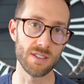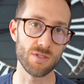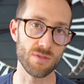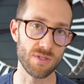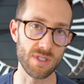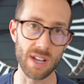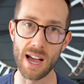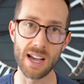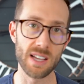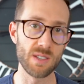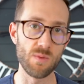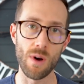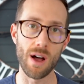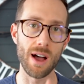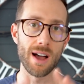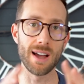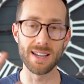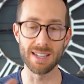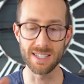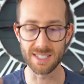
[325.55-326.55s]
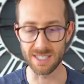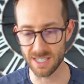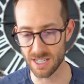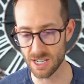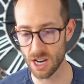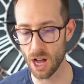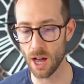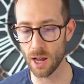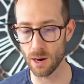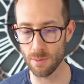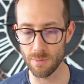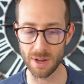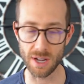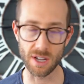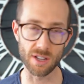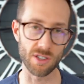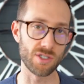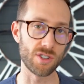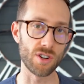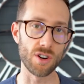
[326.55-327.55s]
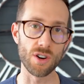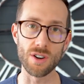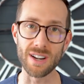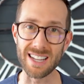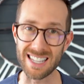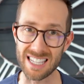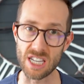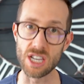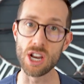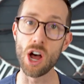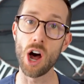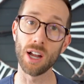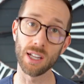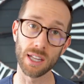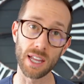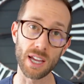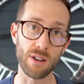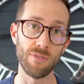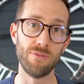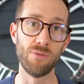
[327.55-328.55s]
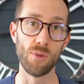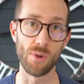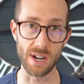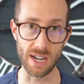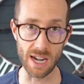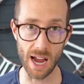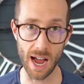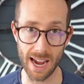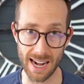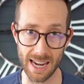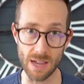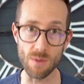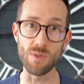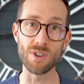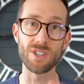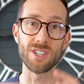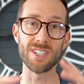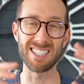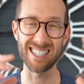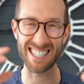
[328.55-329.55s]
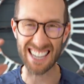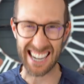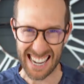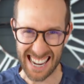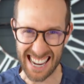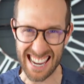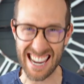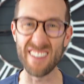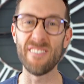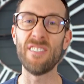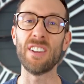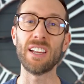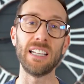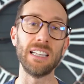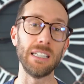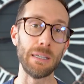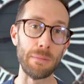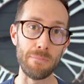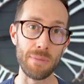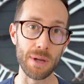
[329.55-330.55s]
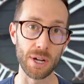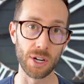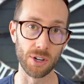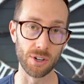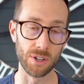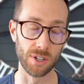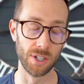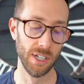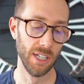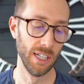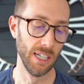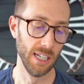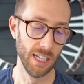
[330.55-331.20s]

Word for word: So size wise, not a big concern. It's not like a 4090, which is significantly bigger.